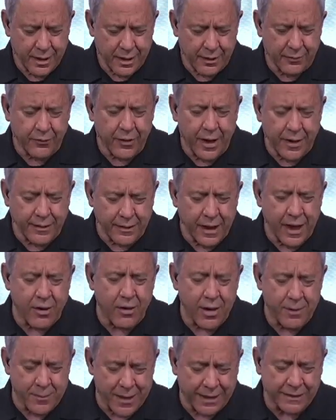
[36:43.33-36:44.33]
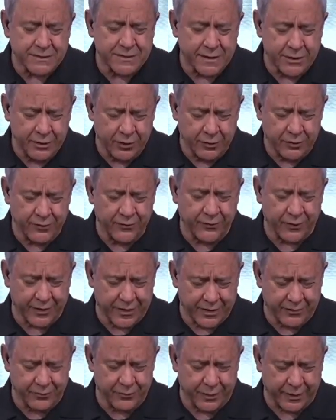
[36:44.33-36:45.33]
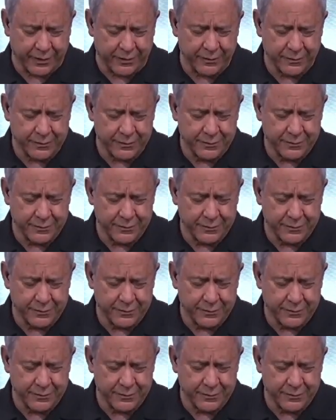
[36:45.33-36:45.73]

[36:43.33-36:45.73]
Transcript: And right now I'm asking you to forgive me.